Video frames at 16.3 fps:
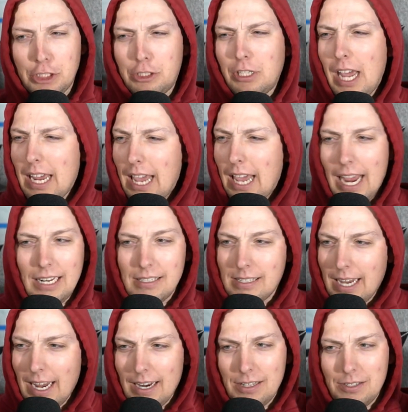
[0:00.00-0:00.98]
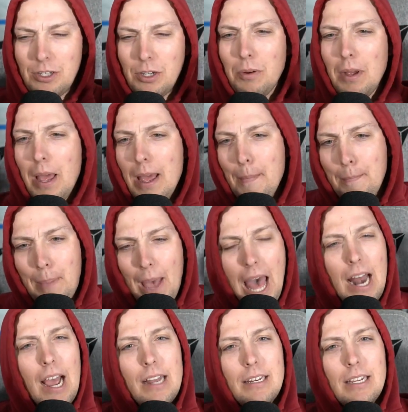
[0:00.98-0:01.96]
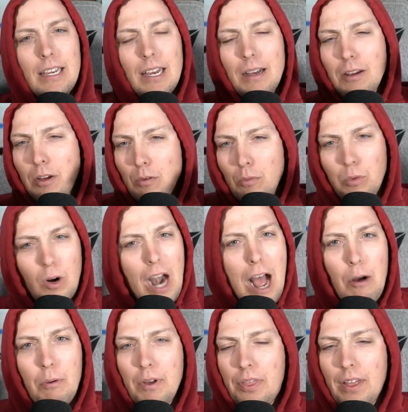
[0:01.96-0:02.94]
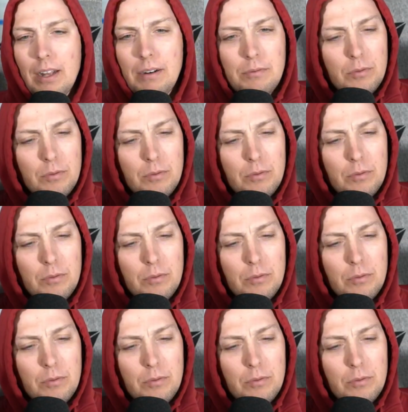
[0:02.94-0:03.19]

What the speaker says: I hate saying it too, bad idea, we're out with it.